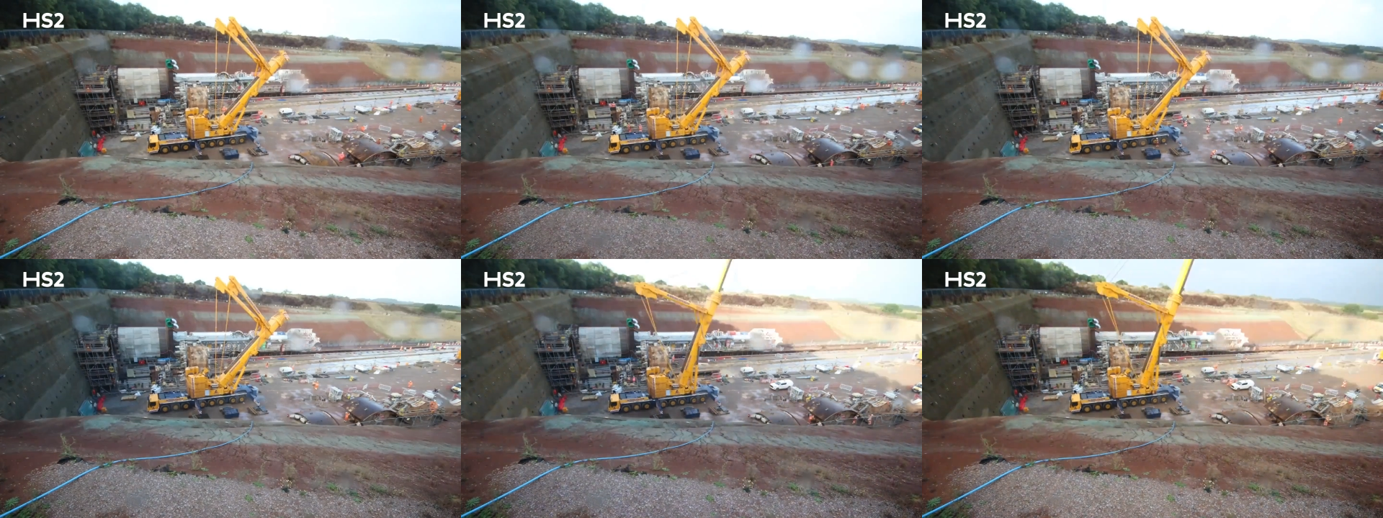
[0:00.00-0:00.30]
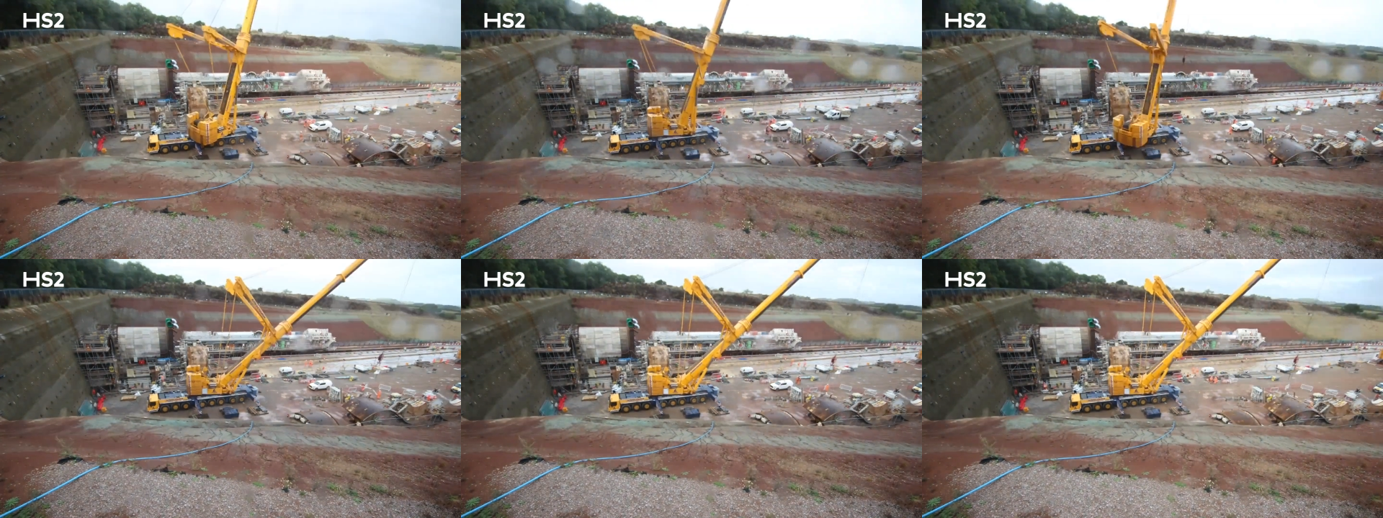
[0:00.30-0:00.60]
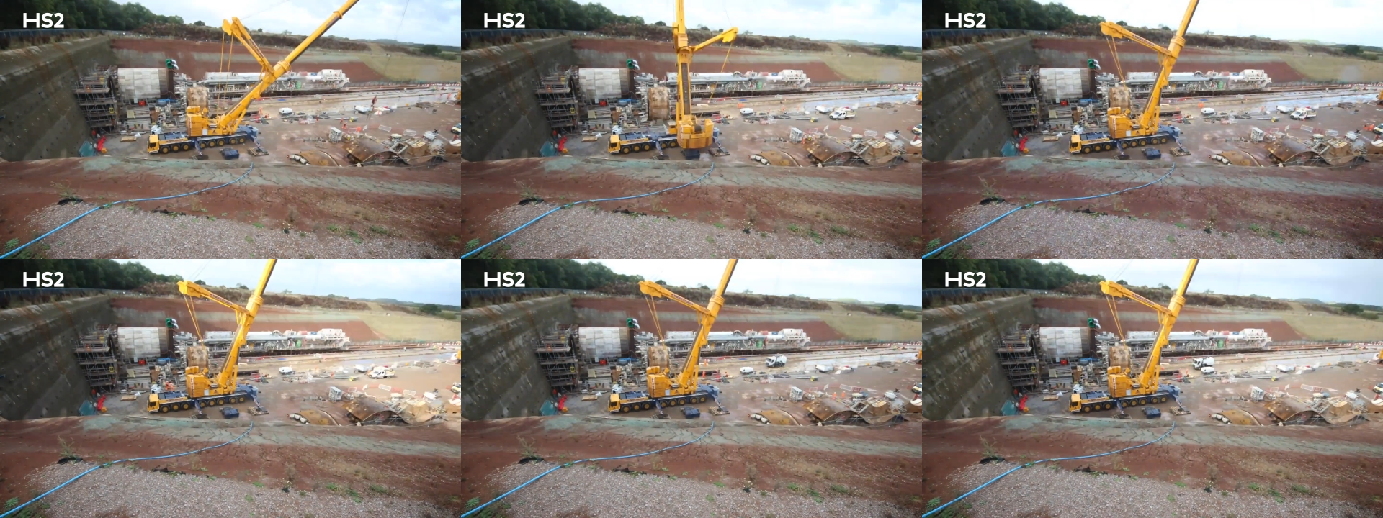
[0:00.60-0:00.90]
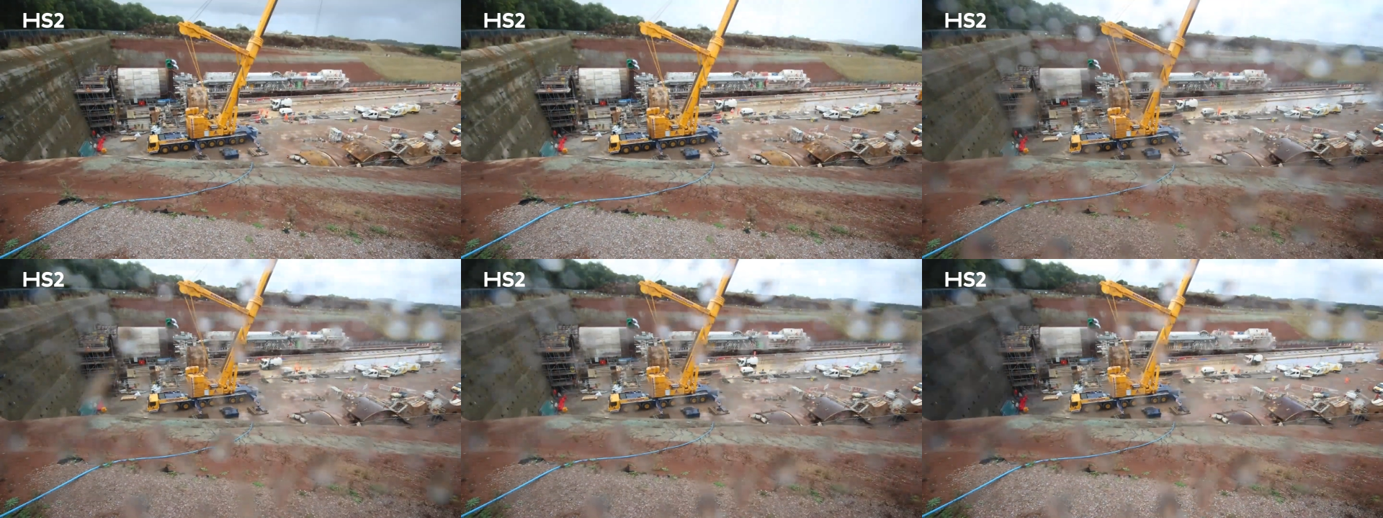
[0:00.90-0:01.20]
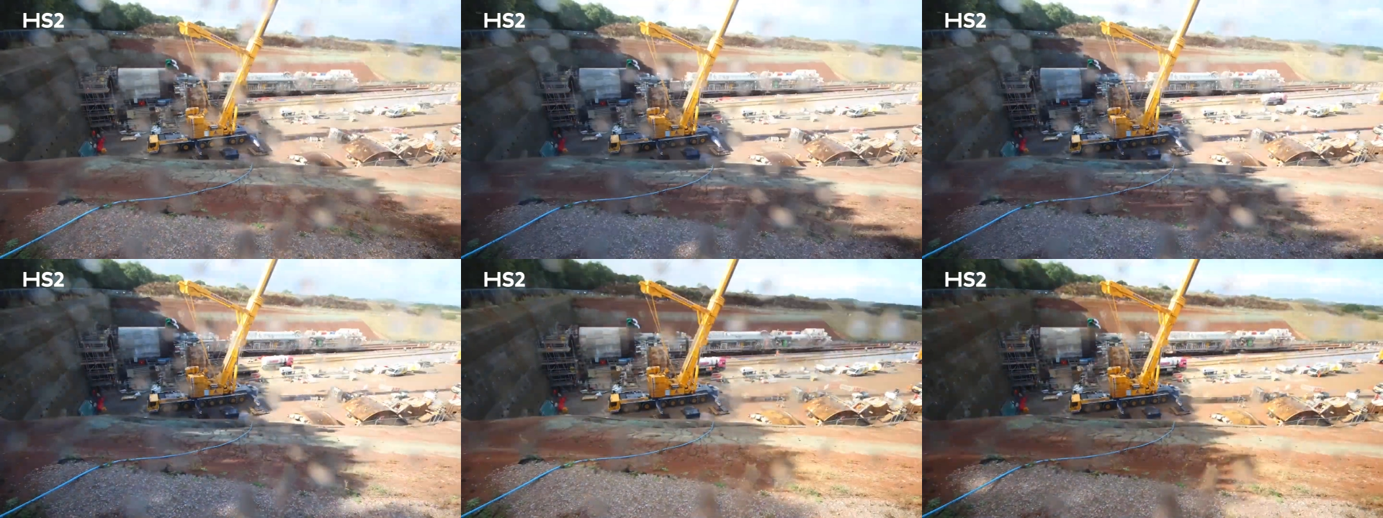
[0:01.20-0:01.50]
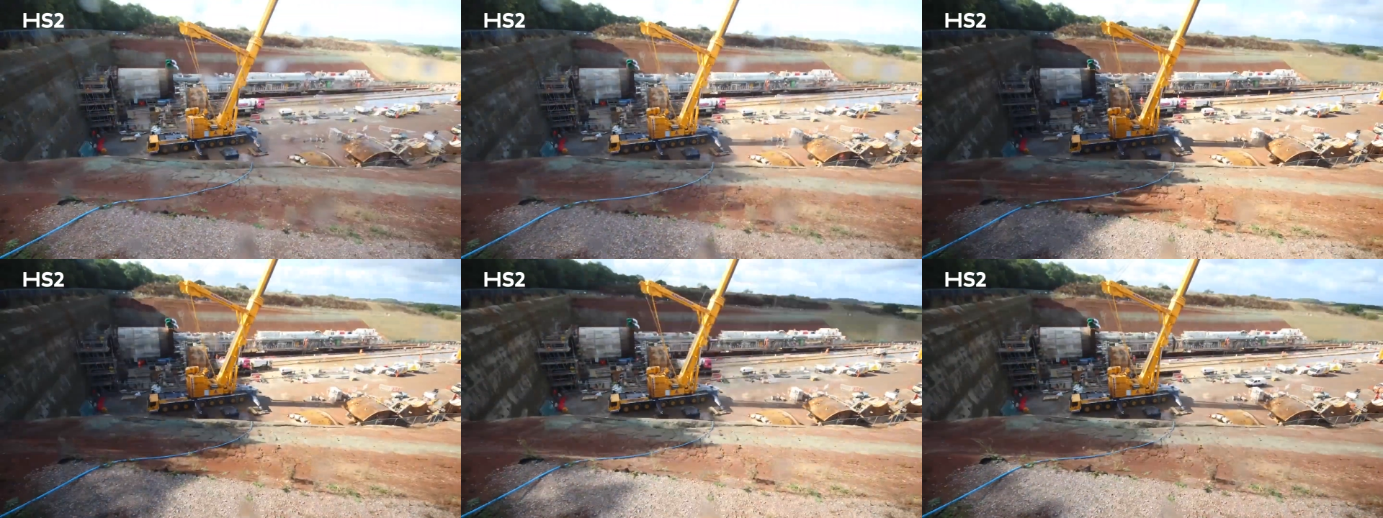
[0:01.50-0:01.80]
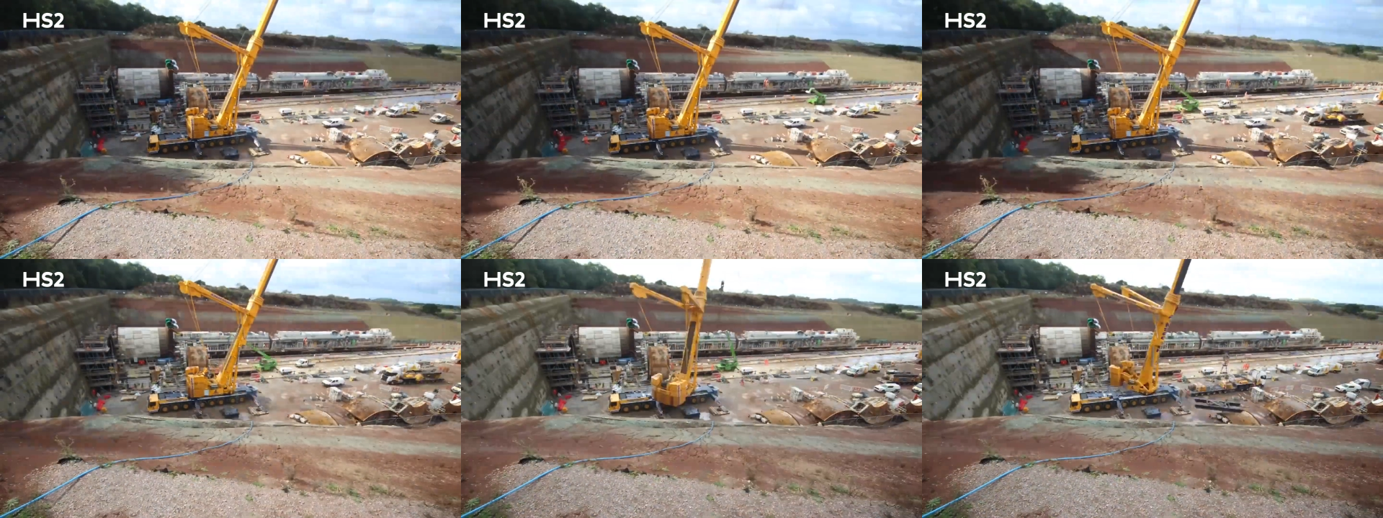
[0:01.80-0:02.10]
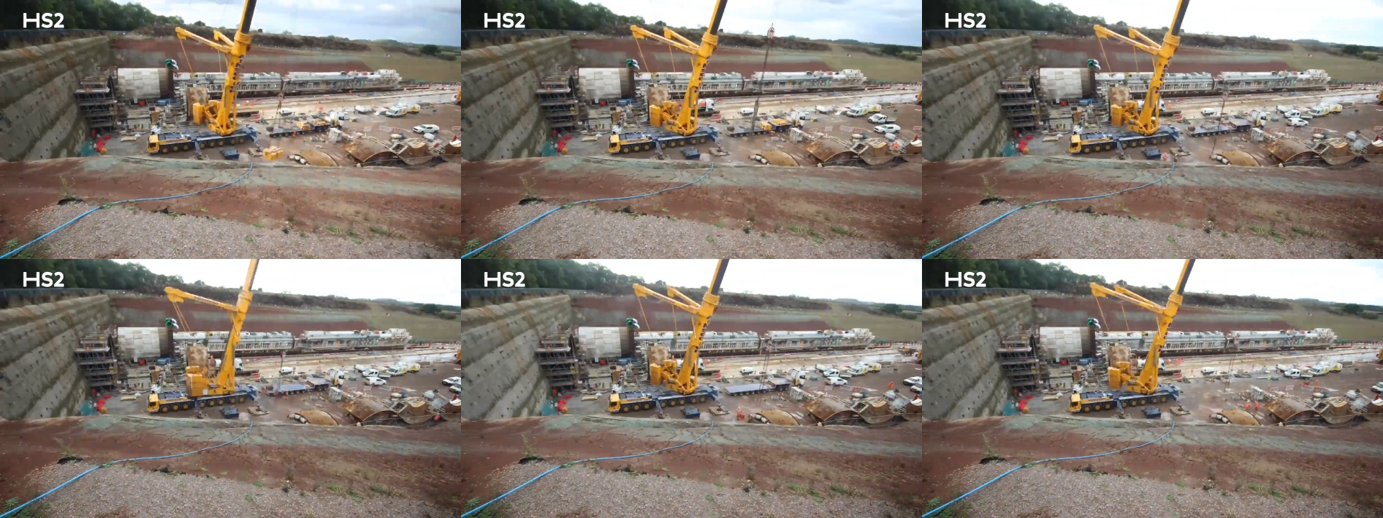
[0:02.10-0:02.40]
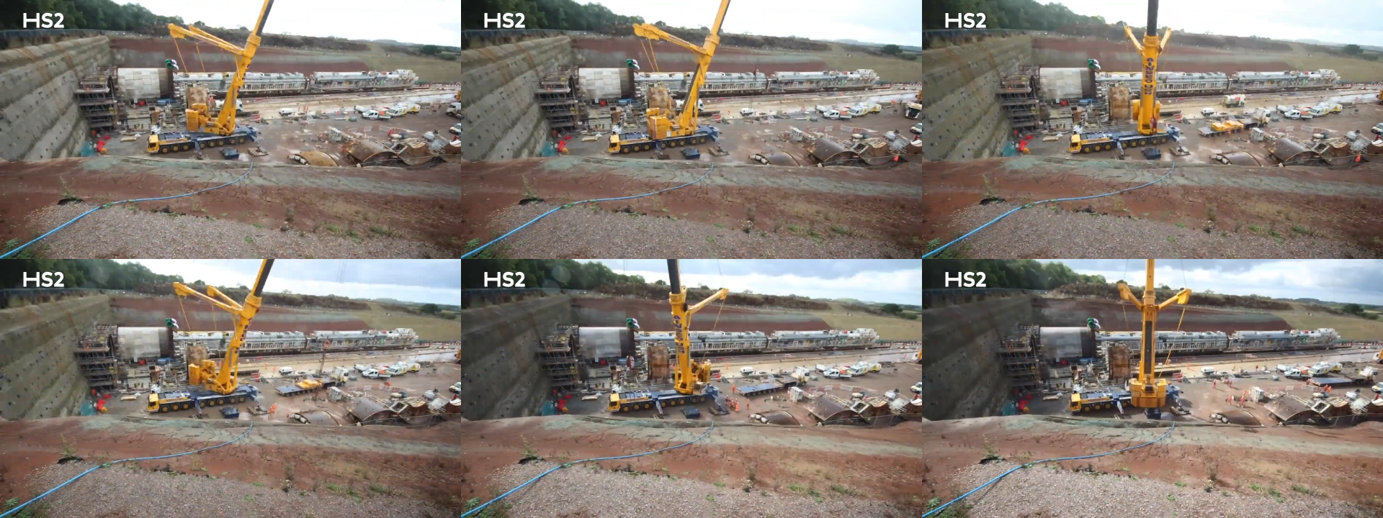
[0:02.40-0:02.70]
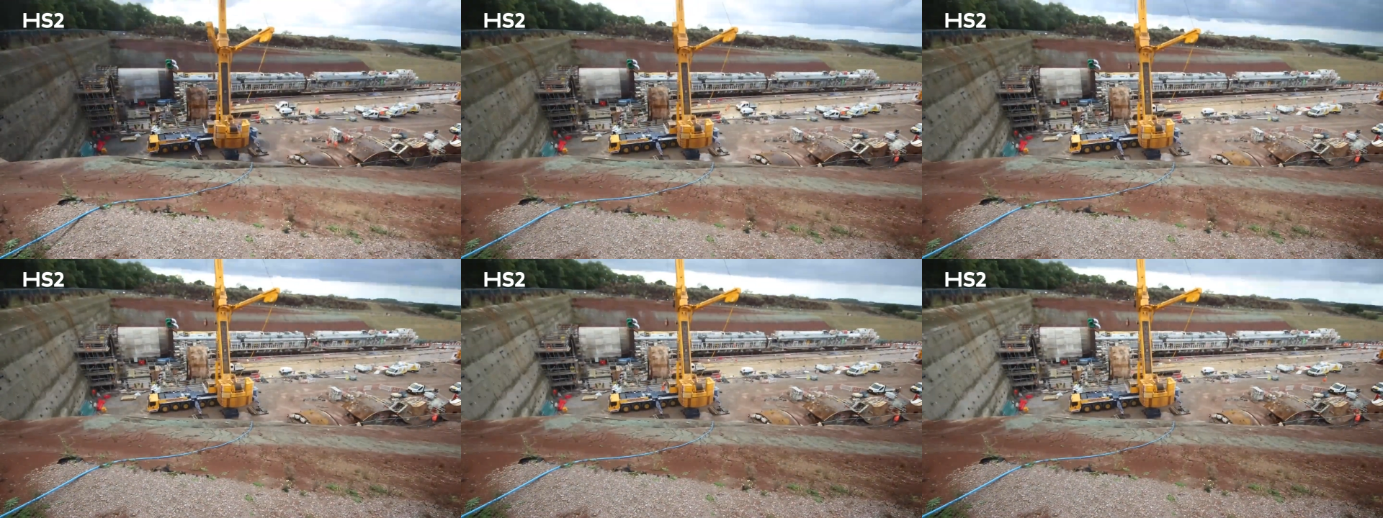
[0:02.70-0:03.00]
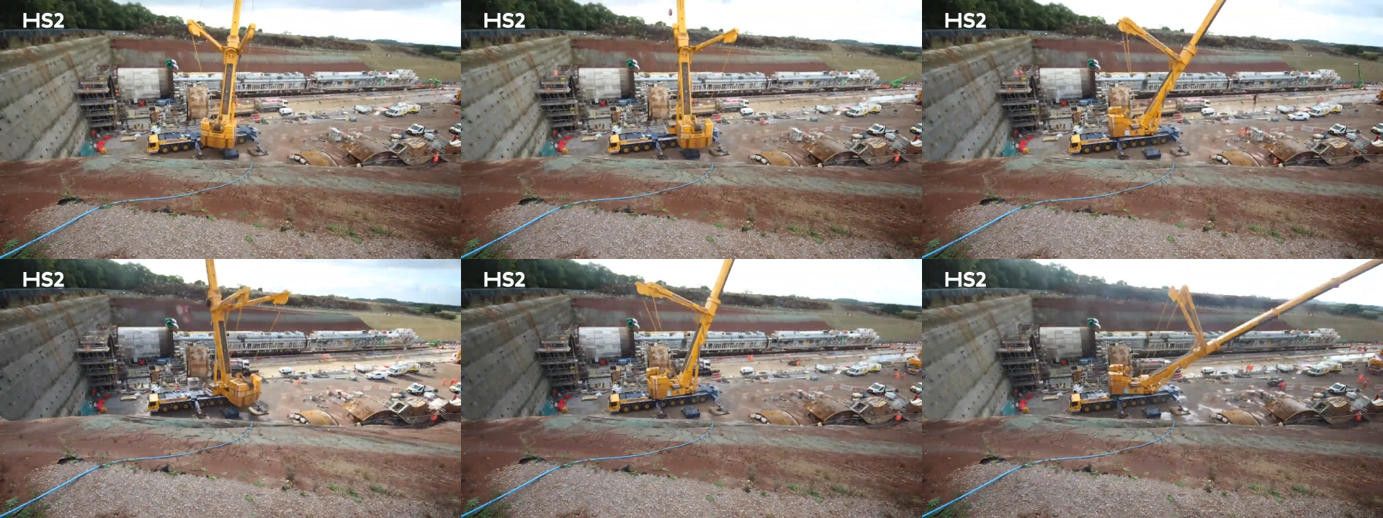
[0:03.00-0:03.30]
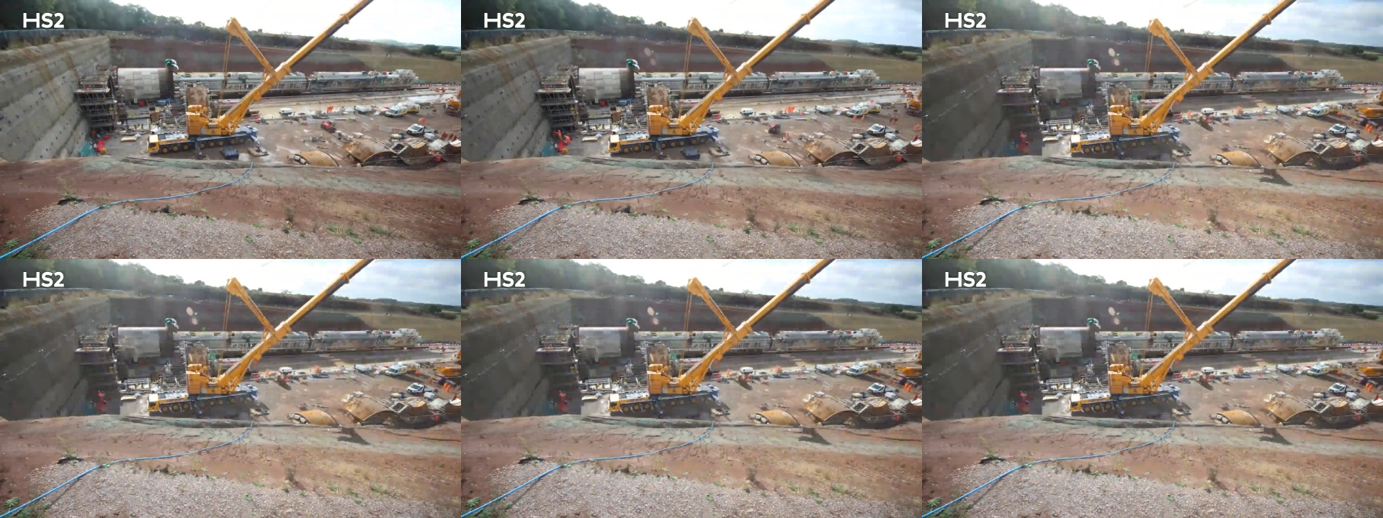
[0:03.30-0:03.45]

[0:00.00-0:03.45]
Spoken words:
No face is visible, so there are no lips to read.